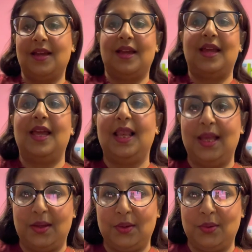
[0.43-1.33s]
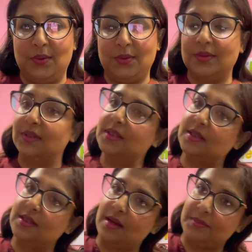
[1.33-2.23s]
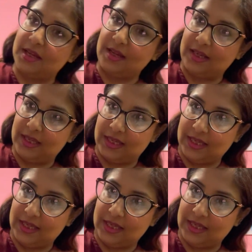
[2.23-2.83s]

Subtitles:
Hello, this is Amna Ali